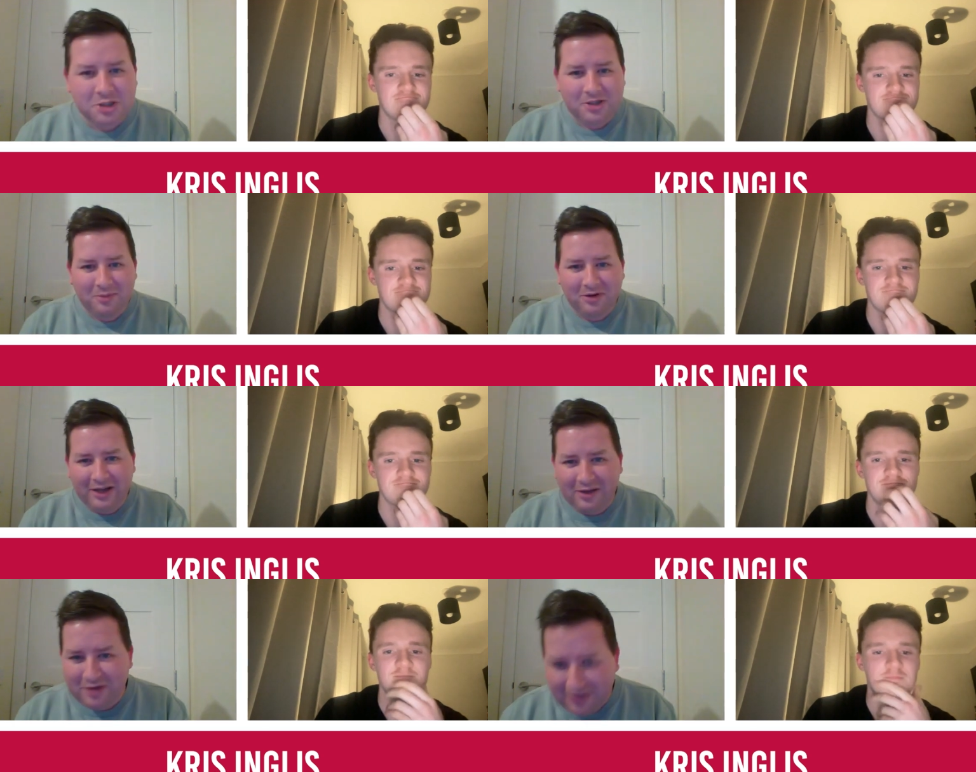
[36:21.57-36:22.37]
Speaker 1: So I'm going to
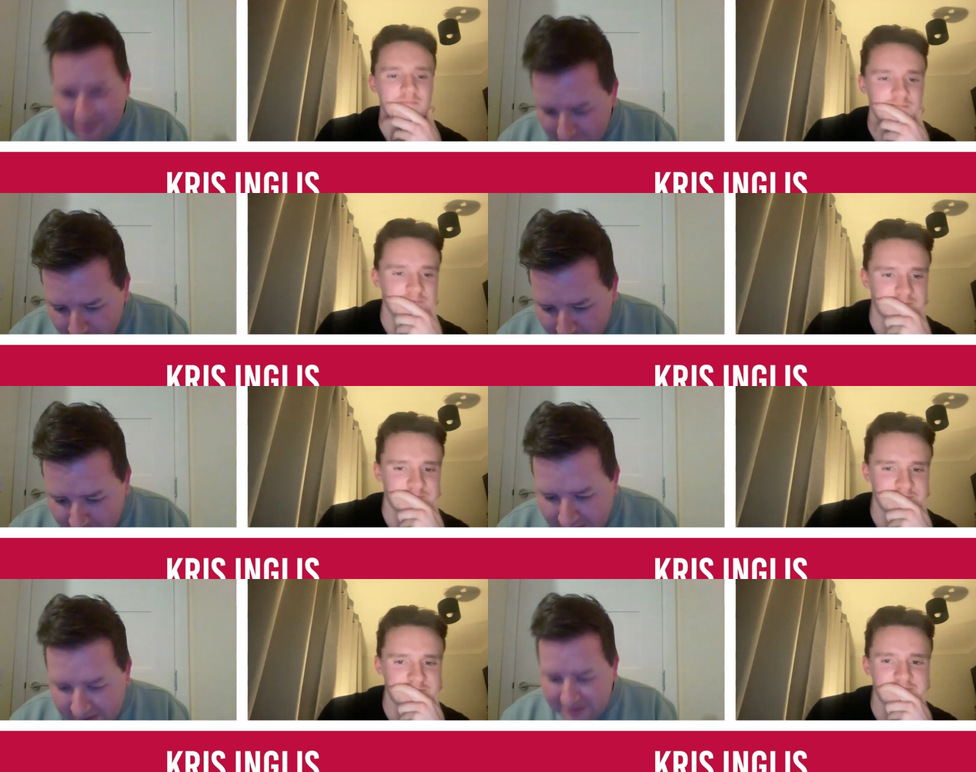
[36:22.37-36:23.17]
give you a different one.
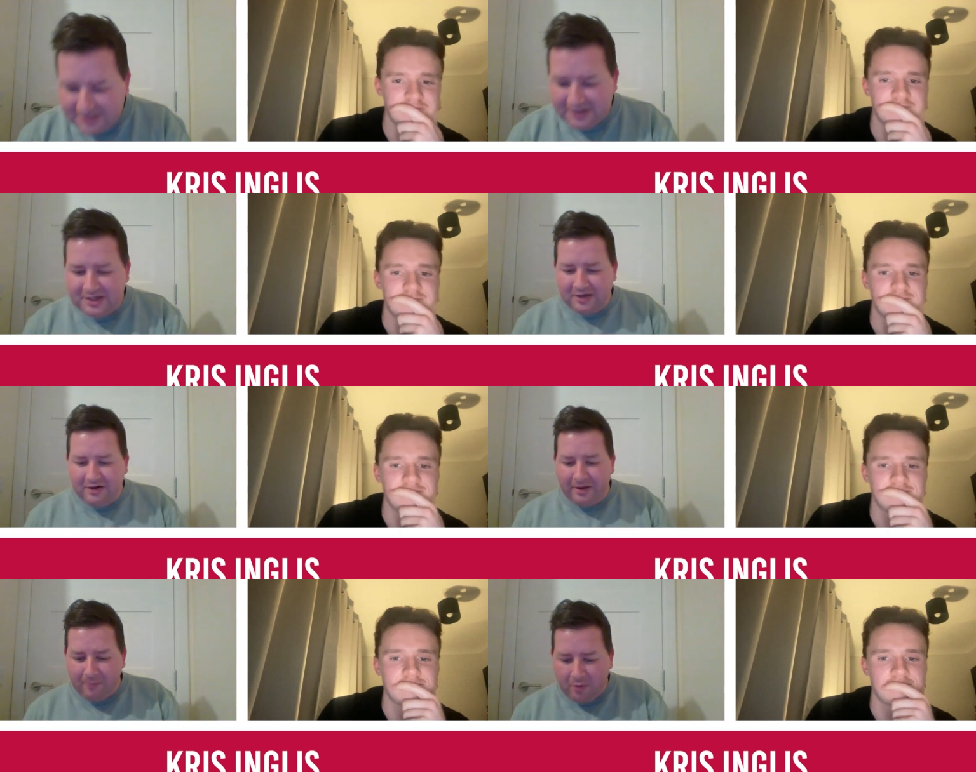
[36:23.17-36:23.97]
Here's the
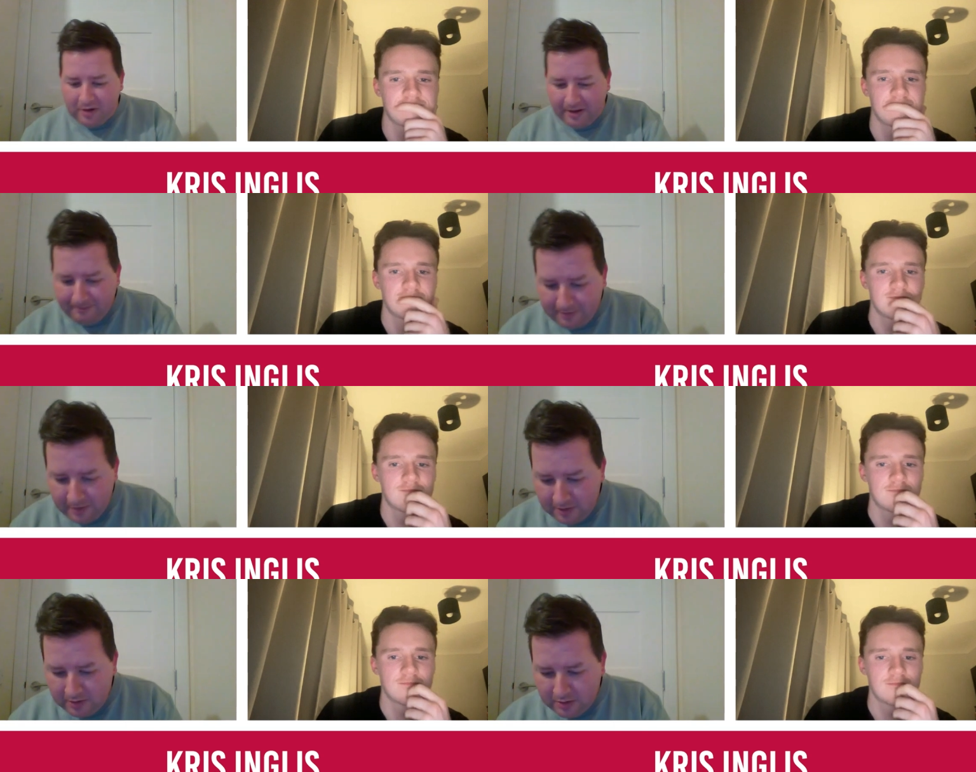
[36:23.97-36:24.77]
right. Okay.
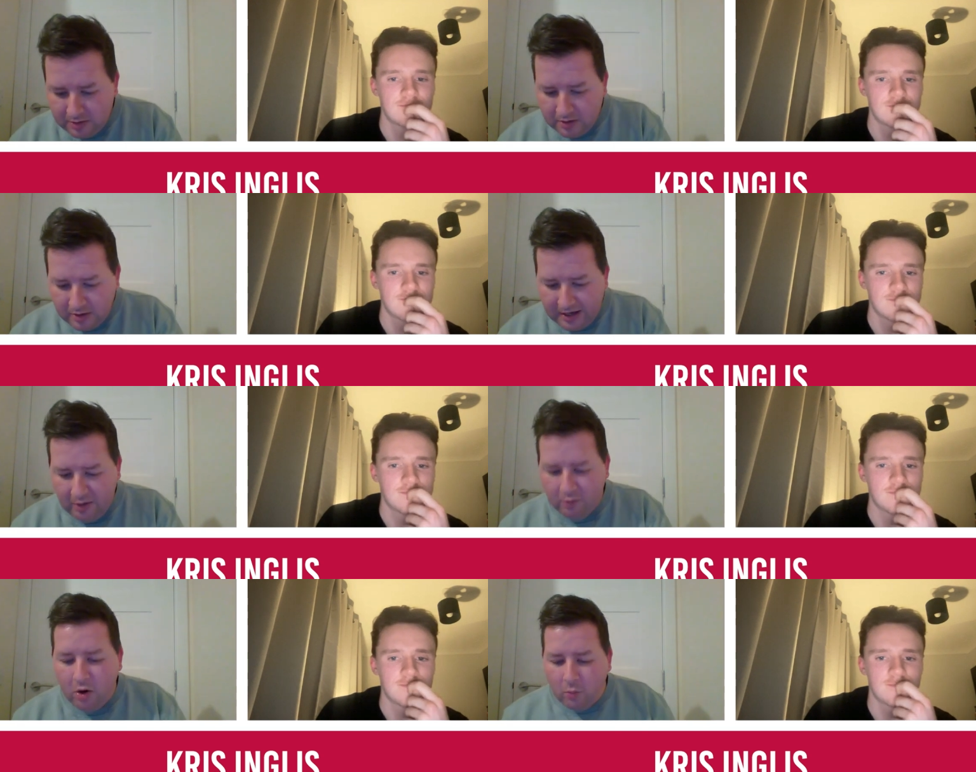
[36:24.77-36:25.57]
Uh,
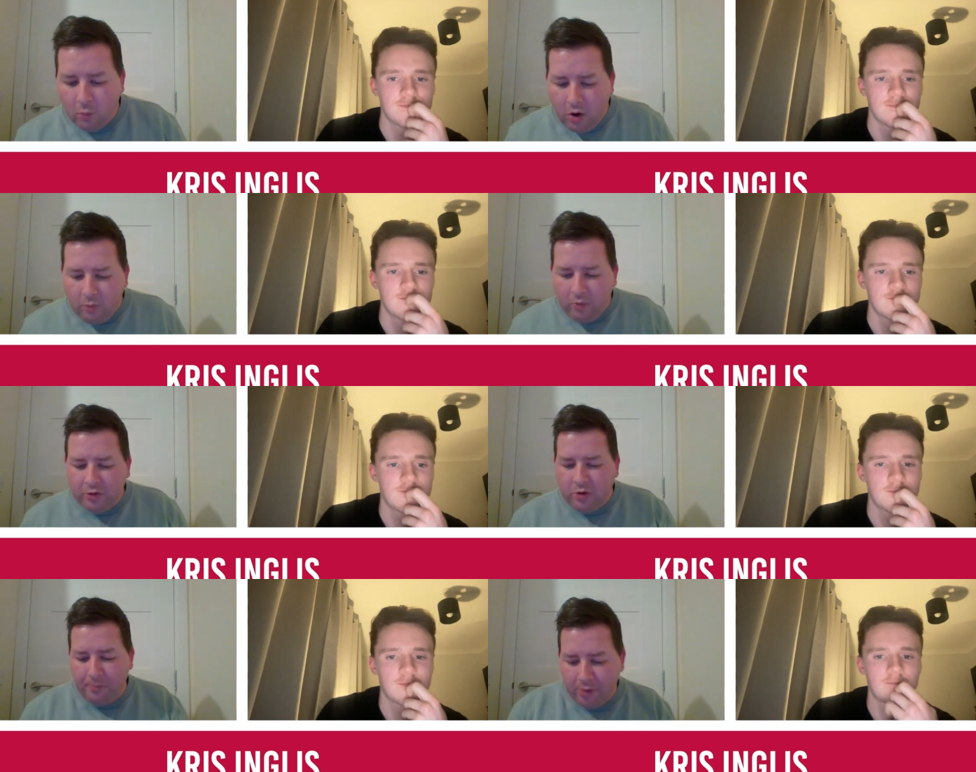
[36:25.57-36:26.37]
what will
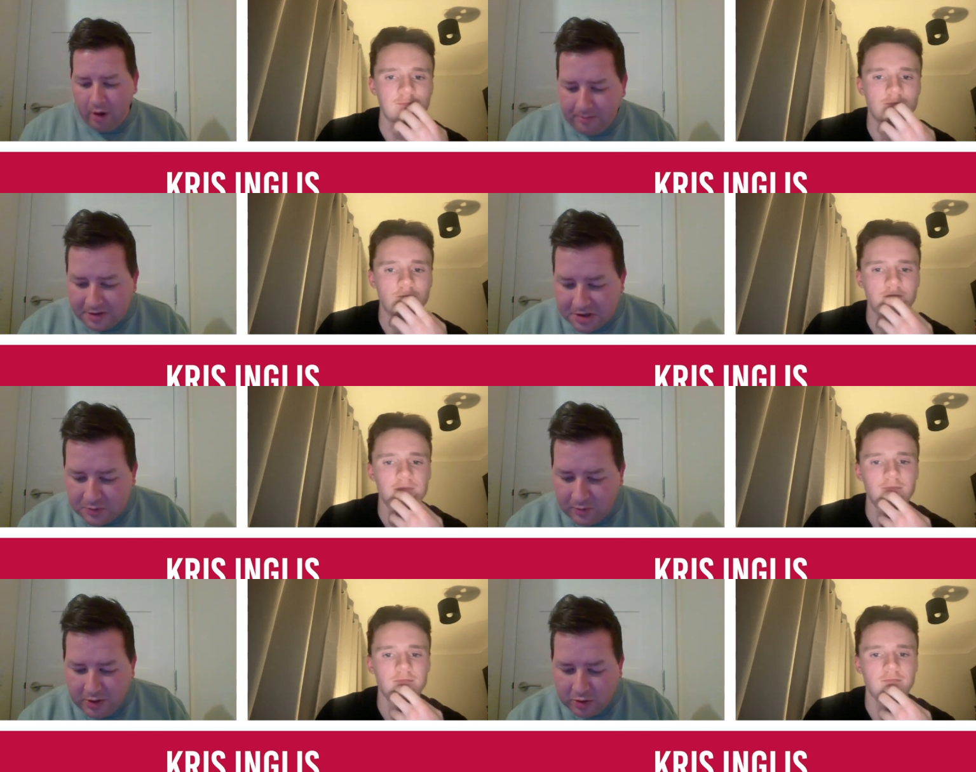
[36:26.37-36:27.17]
you promise
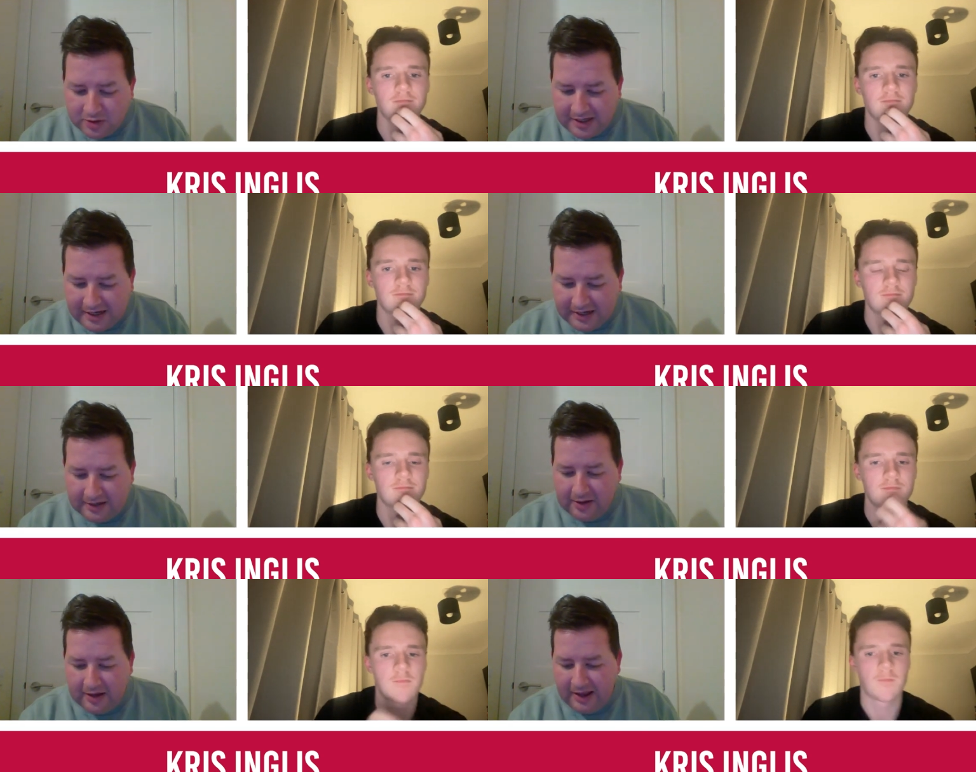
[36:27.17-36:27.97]
when you take
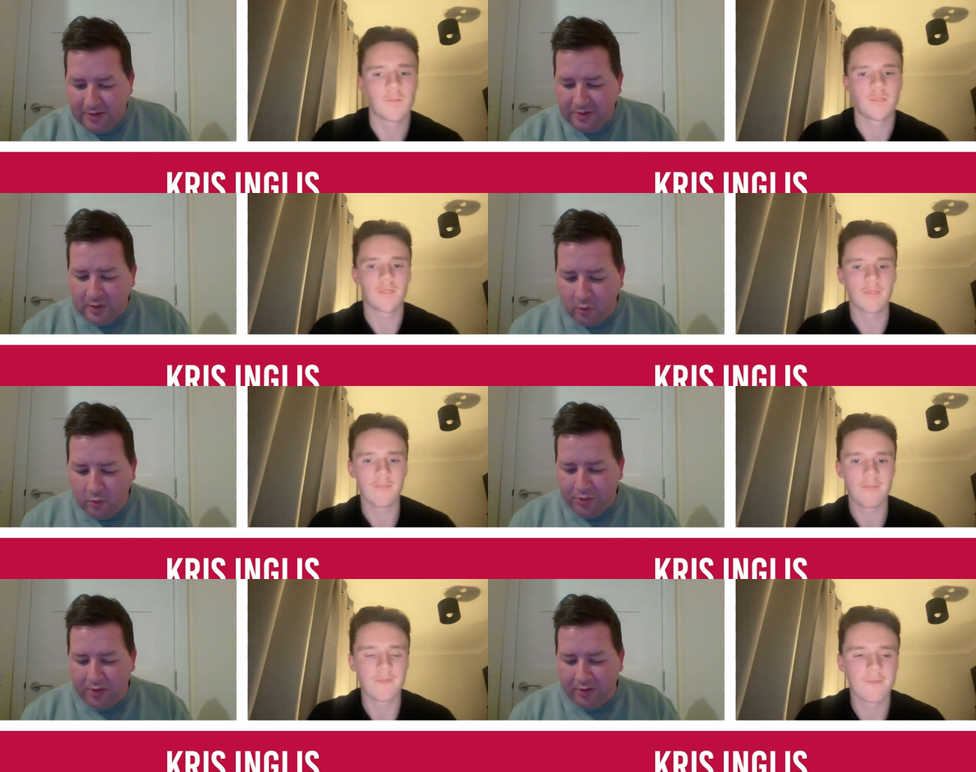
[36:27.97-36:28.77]
uh, the
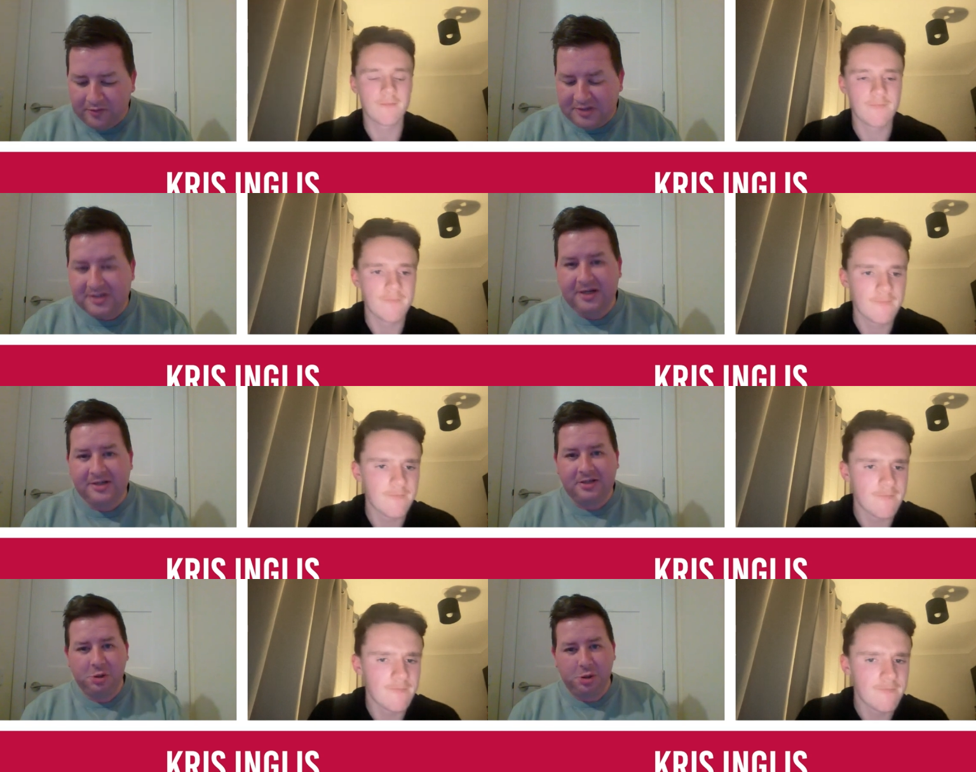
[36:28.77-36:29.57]
oath of
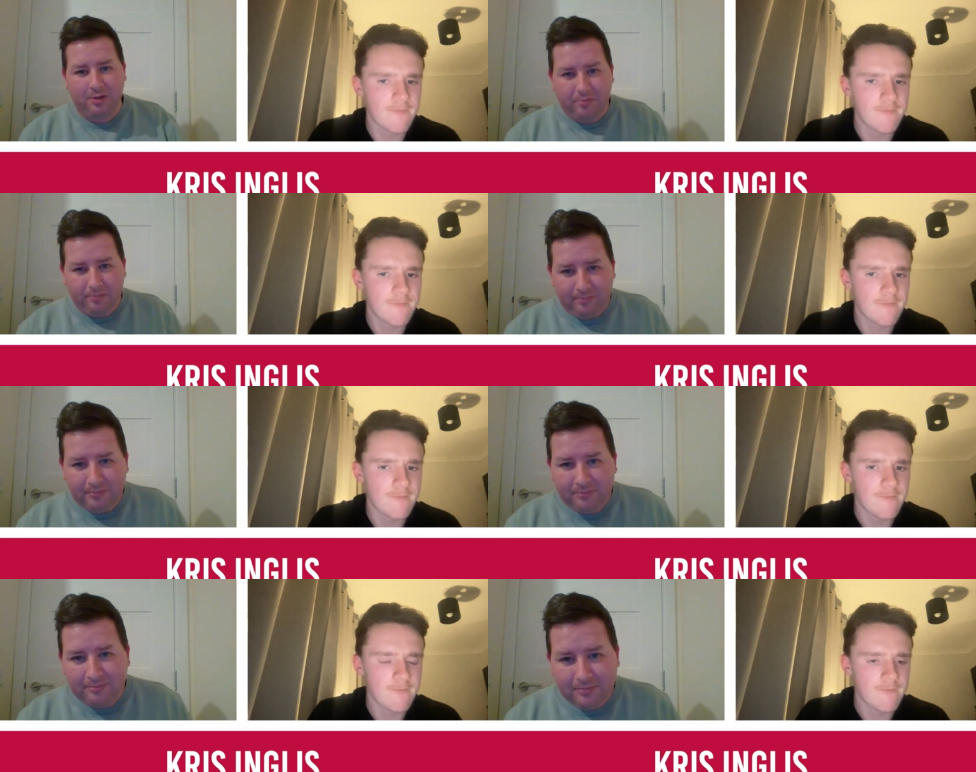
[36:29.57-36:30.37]
citizenship?
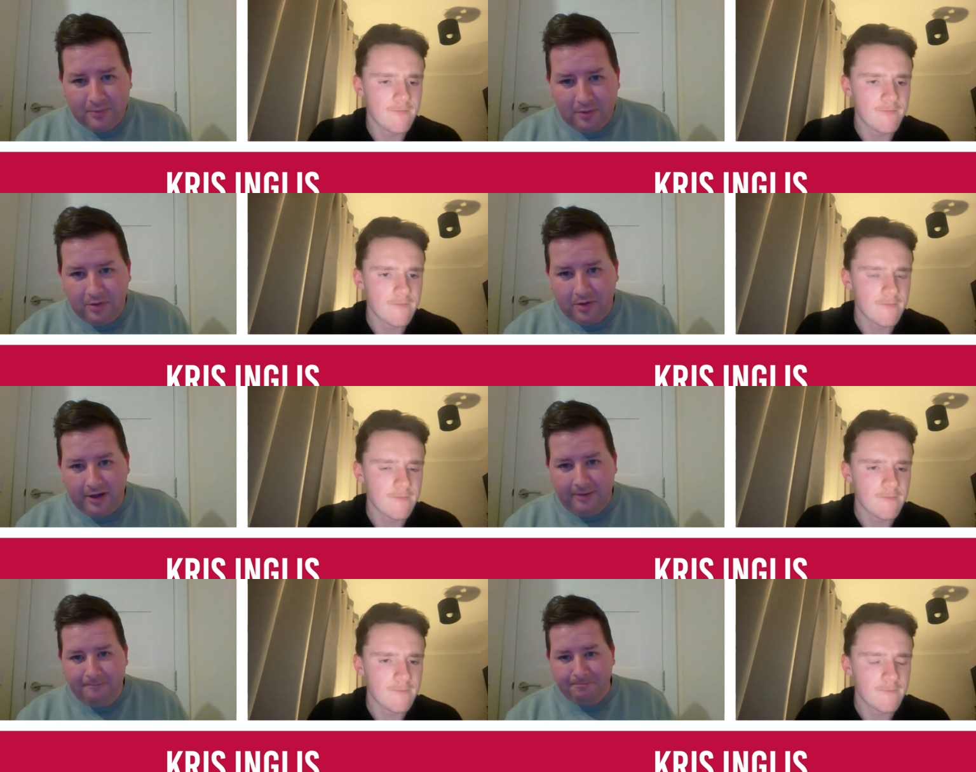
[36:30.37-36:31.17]
Okay.